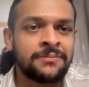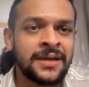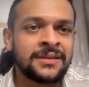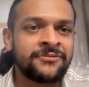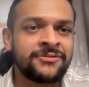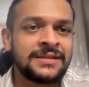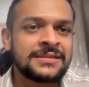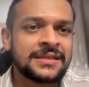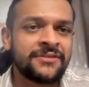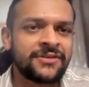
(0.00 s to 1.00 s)
We can make them
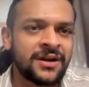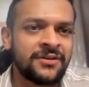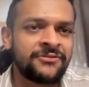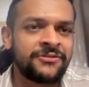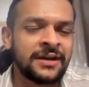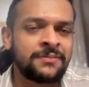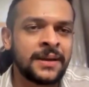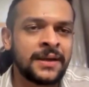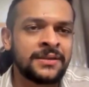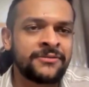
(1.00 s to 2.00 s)
feel safe enough. We
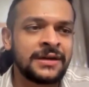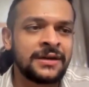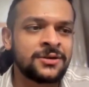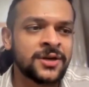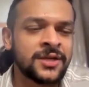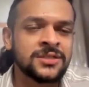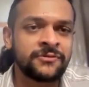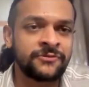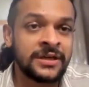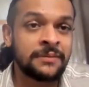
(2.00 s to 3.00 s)
can make them feel
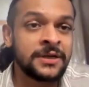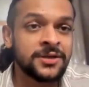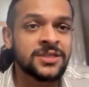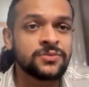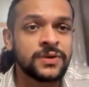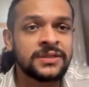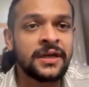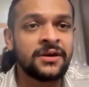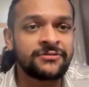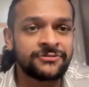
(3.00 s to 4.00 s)
we can be
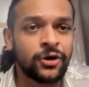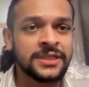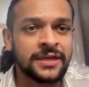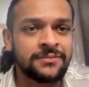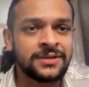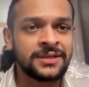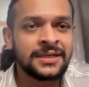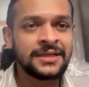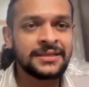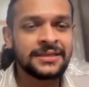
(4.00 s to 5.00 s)
trustworthy enough for them,
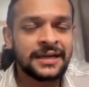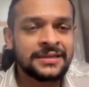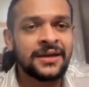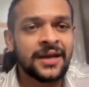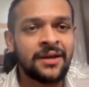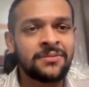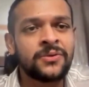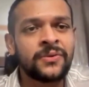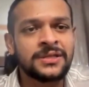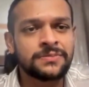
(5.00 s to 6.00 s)
that they're
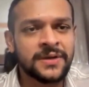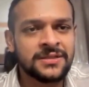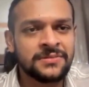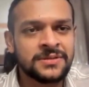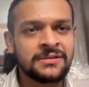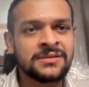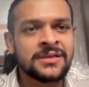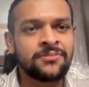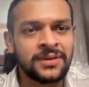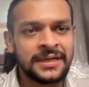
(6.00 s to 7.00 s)
able to express
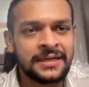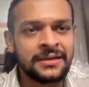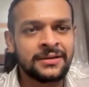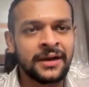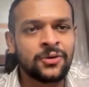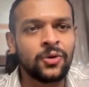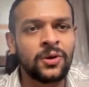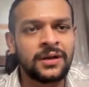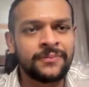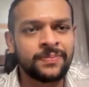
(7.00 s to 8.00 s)
themselves completely and
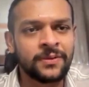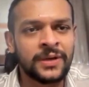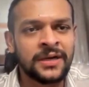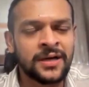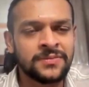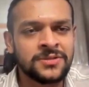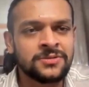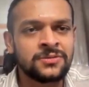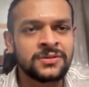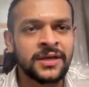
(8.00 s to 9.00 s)
wholly when it comes
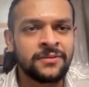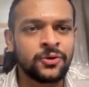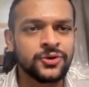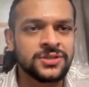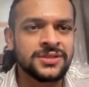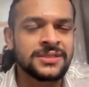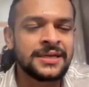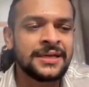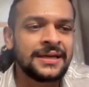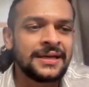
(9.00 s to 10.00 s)
to their
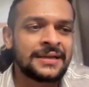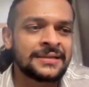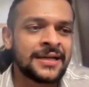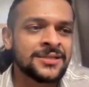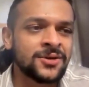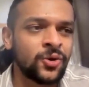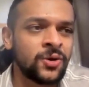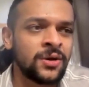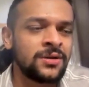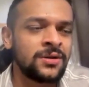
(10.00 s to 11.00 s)
emotions. And that's a
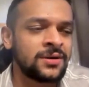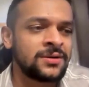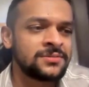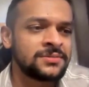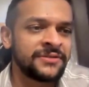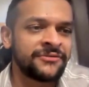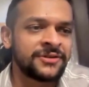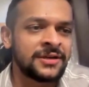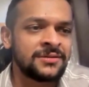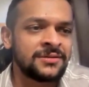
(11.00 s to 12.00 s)
whole
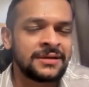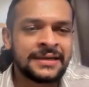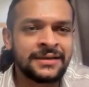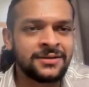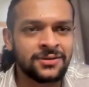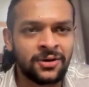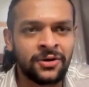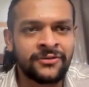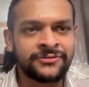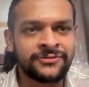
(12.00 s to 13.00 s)
different league
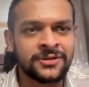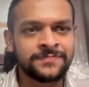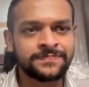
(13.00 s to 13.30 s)
of